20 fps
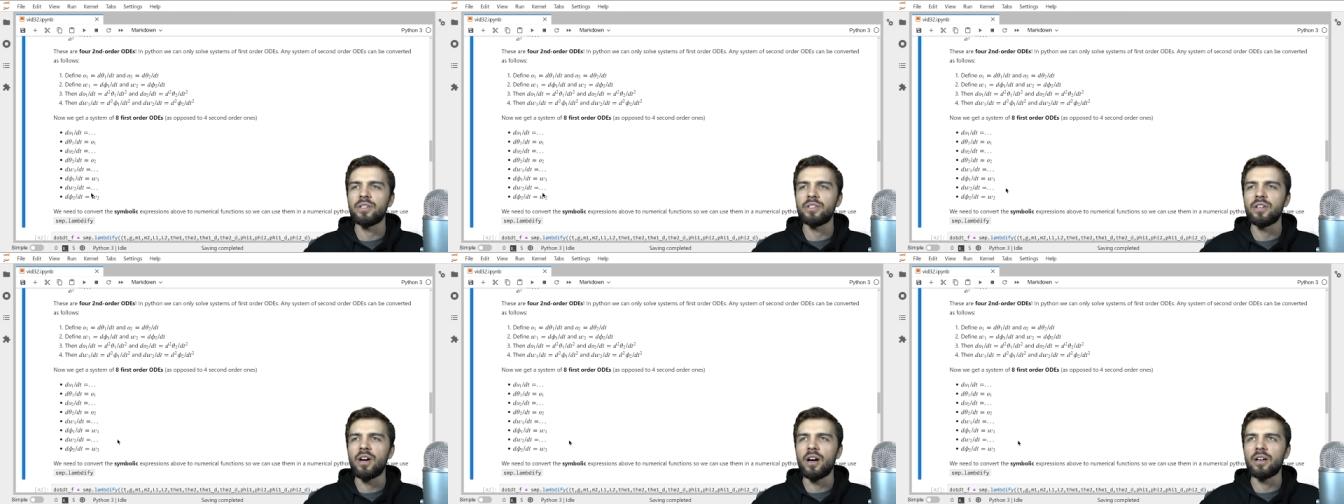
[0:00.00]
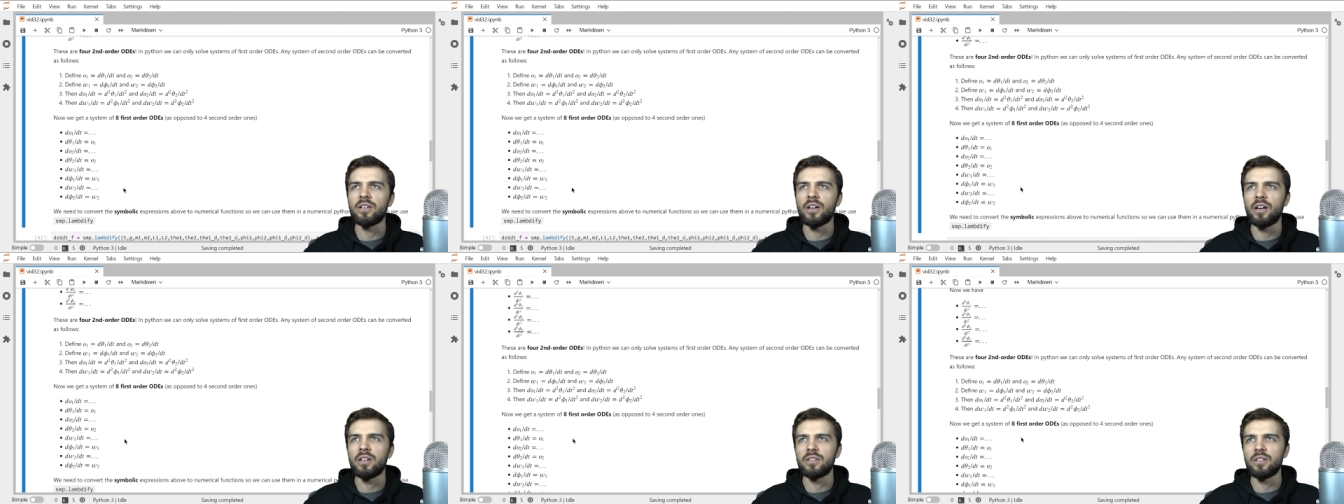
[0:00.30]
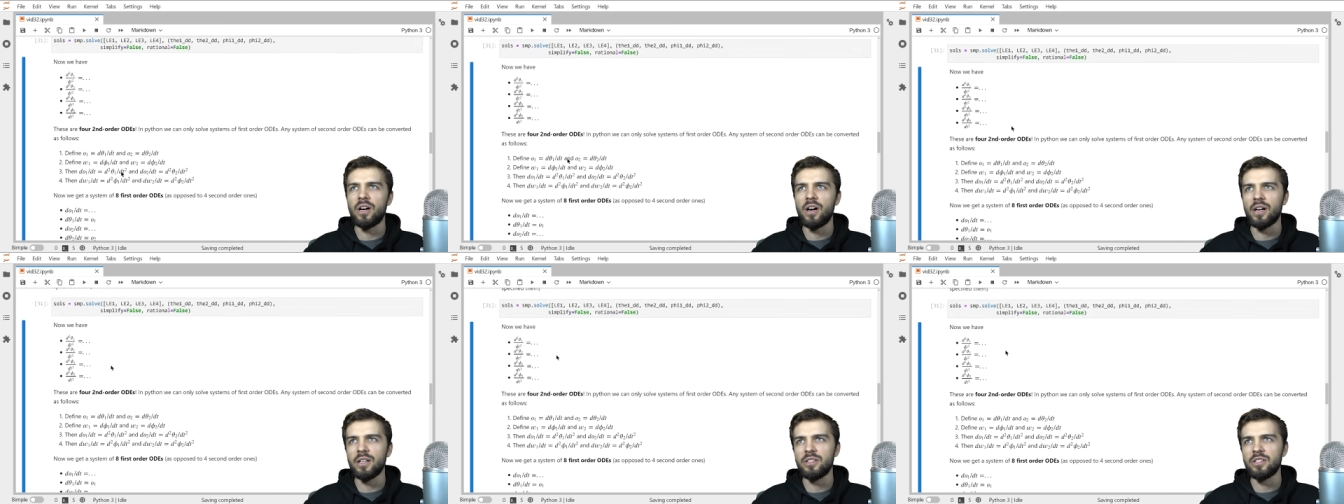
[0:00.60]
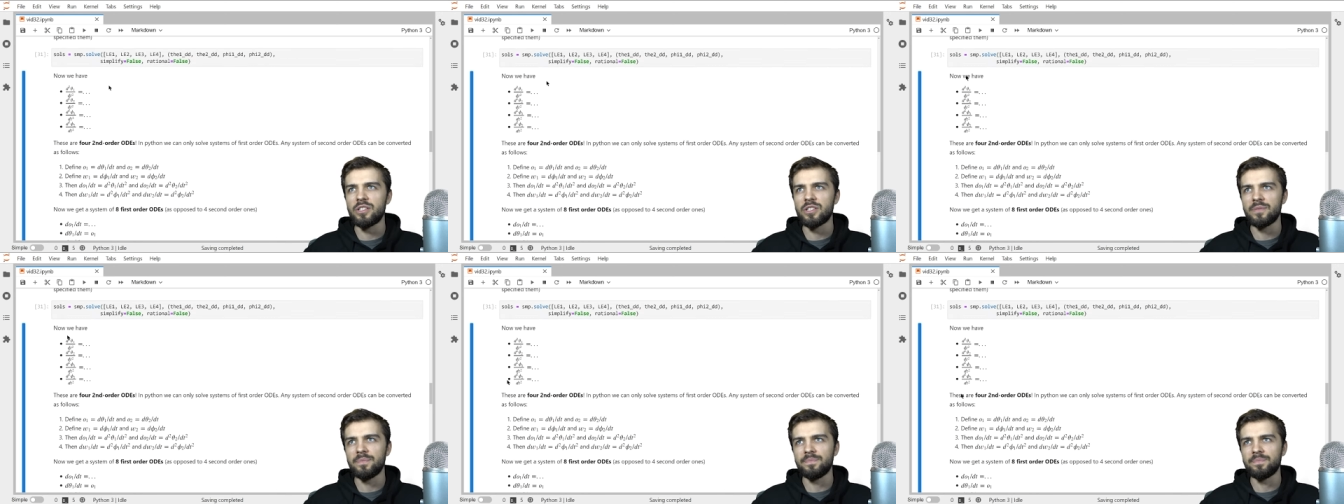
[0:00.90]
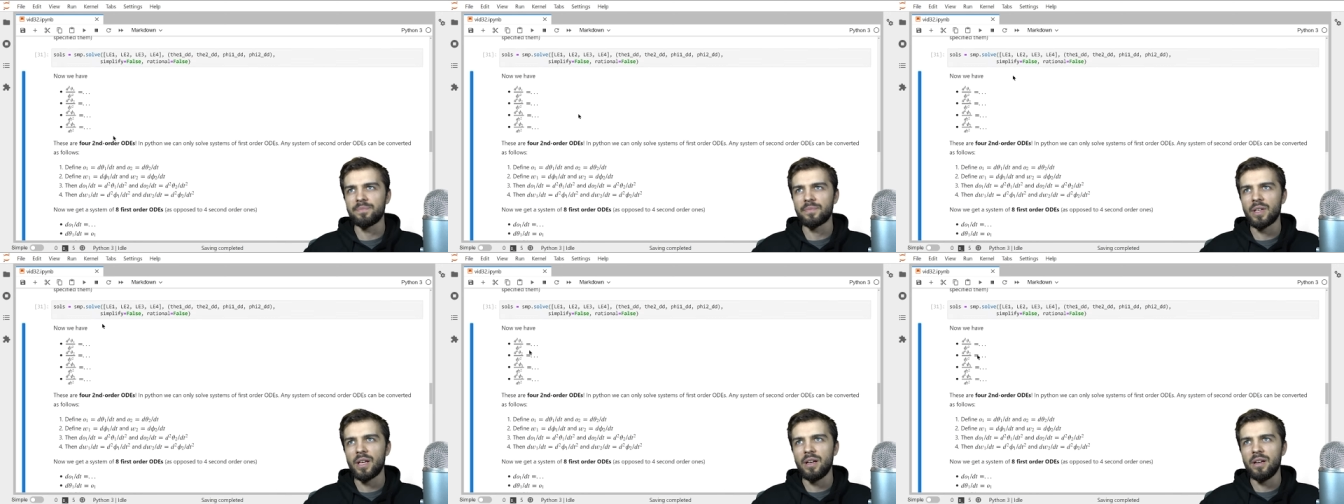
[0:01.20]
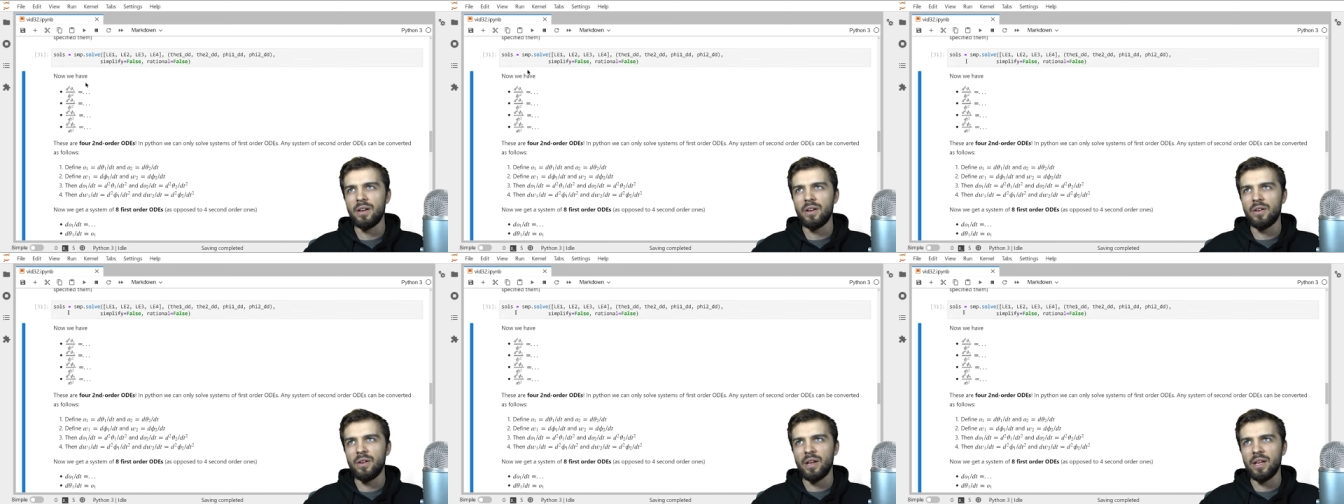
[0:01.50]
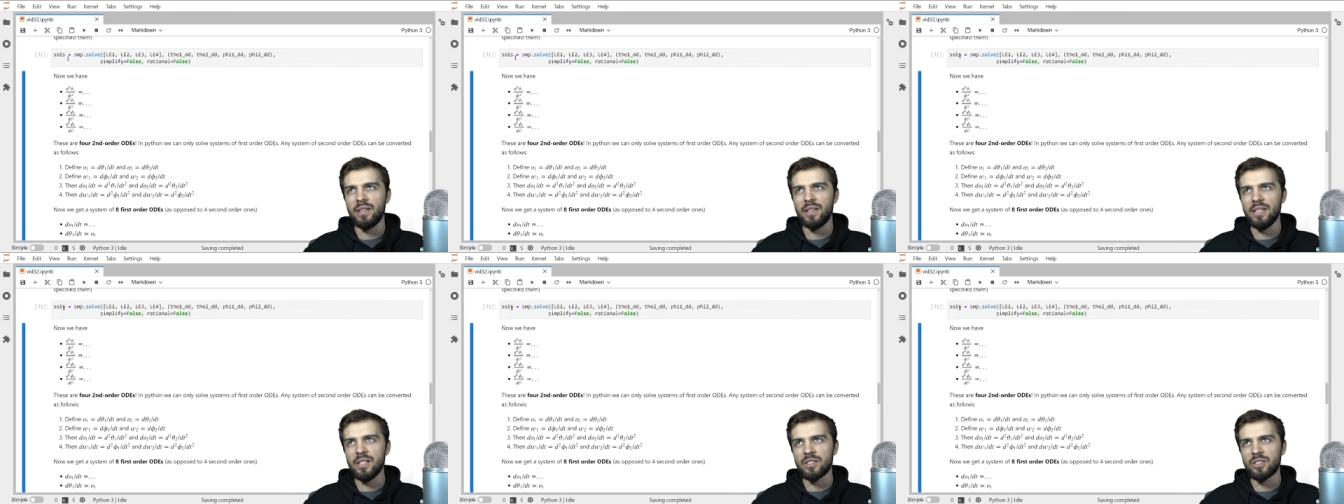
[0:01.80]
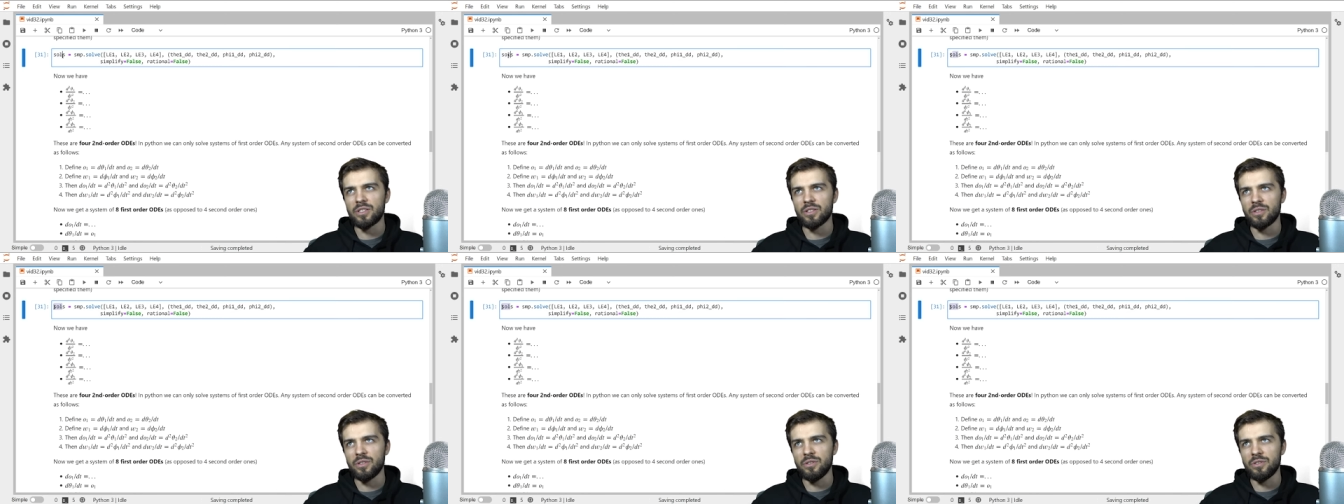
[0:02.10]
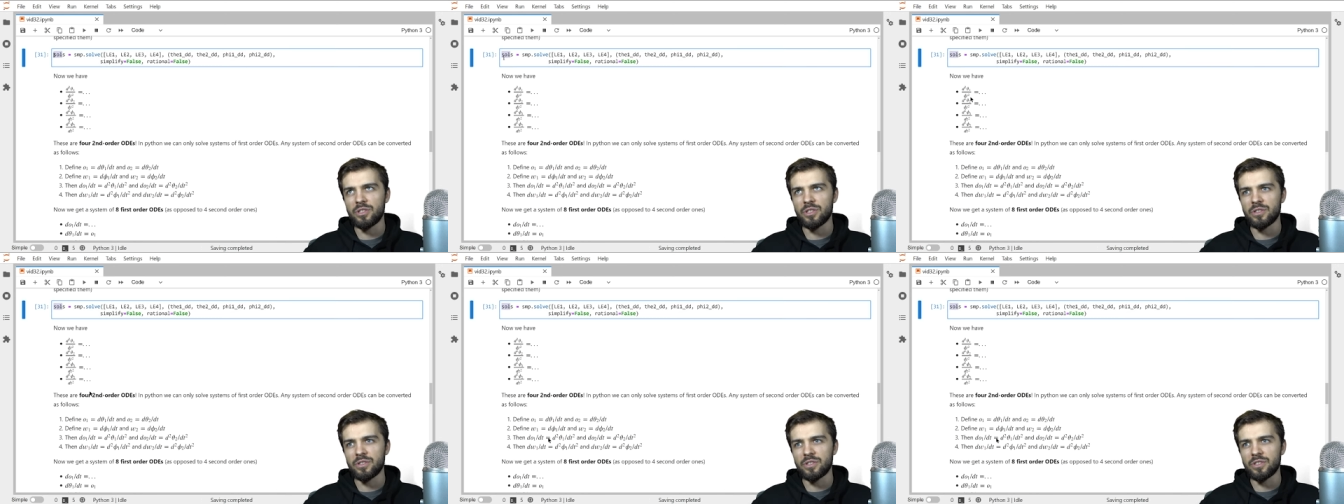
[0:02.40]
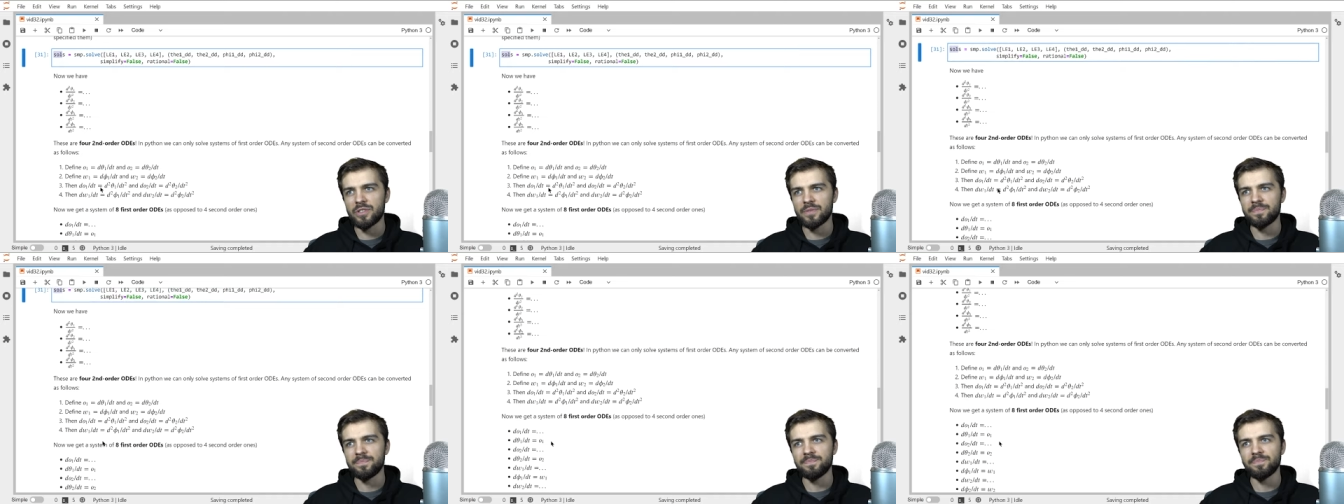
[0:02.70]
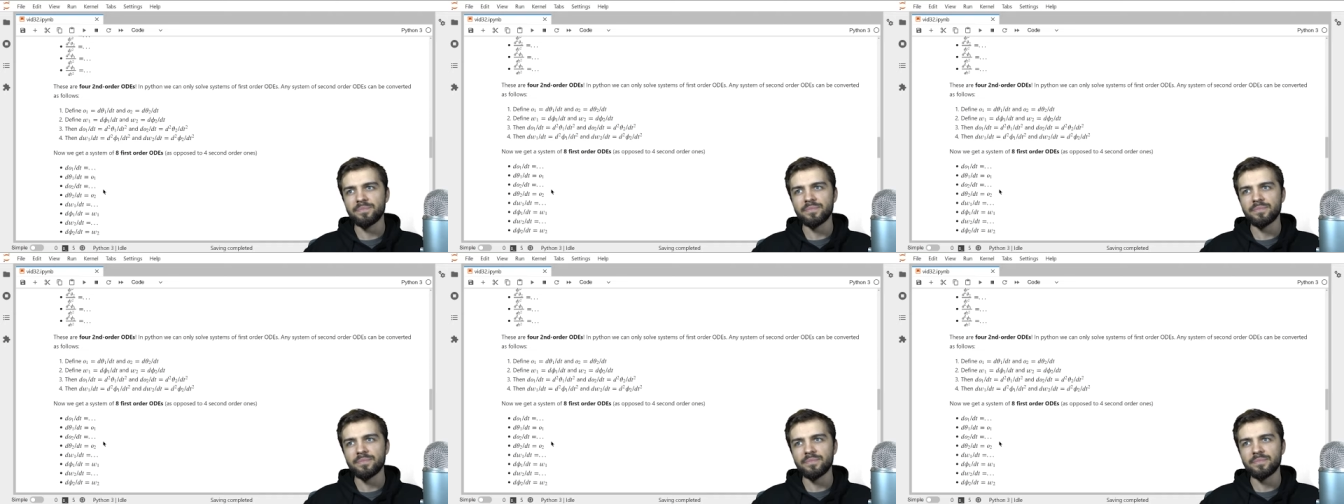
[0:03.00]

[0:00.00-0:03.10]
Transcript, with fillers: the dot dot dots in these solutions.